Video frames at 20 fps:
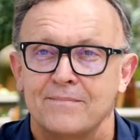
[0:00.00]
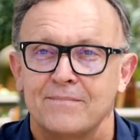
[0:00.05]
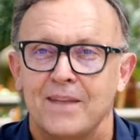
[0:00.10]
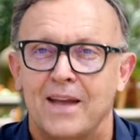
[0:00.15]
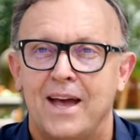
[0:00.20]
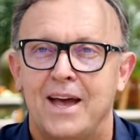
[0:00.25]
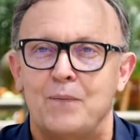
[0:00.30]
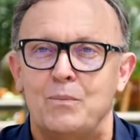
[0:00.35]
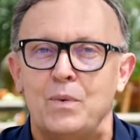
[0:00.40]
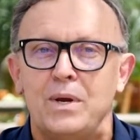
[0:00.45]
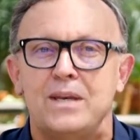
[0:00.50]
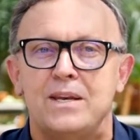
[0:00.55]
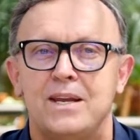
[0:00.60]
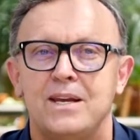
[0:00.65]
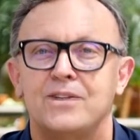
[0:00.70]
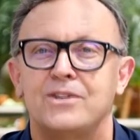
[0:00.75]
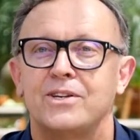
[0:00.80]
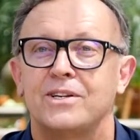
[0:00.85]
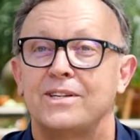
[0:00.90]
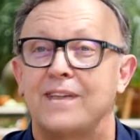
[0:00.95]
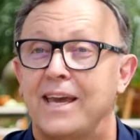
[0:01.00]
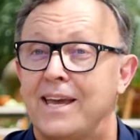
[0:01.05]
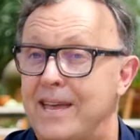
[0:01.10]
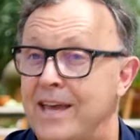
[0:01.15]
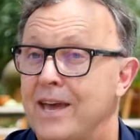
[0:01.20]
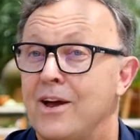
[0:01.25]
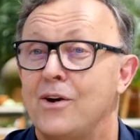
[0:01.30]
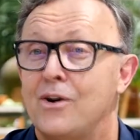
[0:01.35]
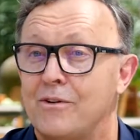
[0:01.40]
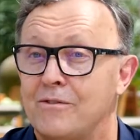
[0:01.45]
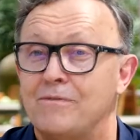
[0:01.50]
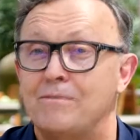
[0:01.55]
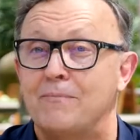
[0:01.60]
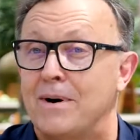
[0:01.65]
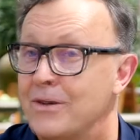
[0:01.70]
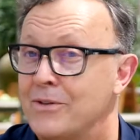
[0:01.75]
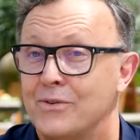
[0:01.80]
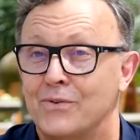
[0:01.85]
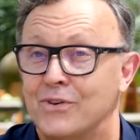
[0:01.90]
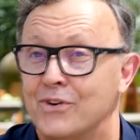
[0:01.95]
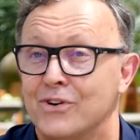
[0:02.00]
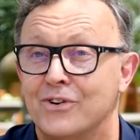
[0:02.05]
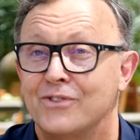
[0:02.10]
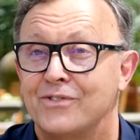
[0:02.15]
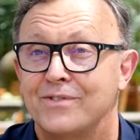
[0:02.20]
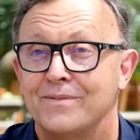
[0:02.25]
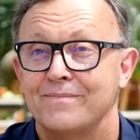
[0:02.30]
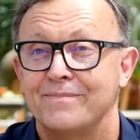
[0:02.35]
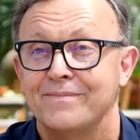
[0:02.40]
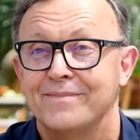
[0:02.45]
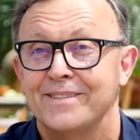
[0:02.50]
and we need to take care of Mother Earth.